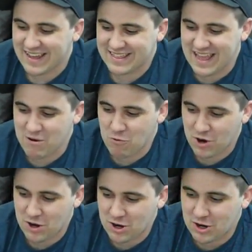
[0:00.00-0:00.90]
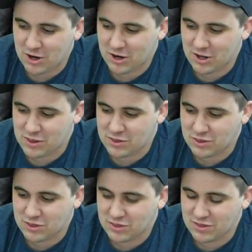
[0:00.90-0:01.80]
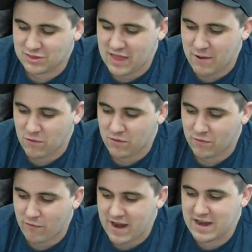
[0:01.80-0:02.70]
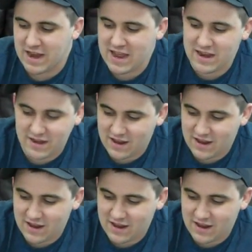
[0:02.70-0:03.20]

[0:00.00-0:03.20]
like they were they were written in